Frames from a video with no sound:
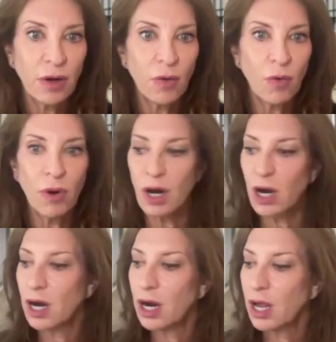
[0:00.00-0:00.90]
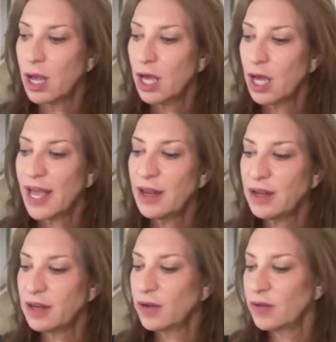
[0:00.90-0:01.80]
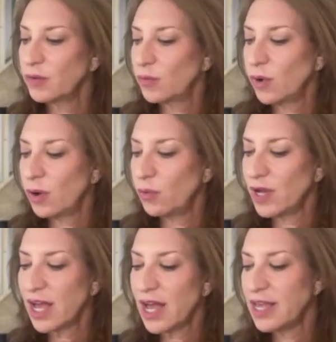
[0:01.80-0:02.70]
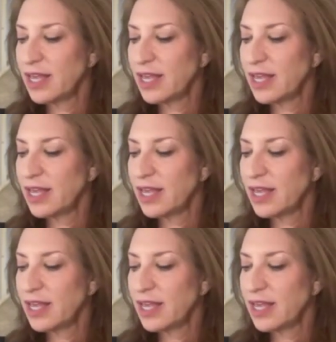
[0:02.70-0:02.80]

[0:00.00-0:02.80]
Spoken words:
Or I had one guy,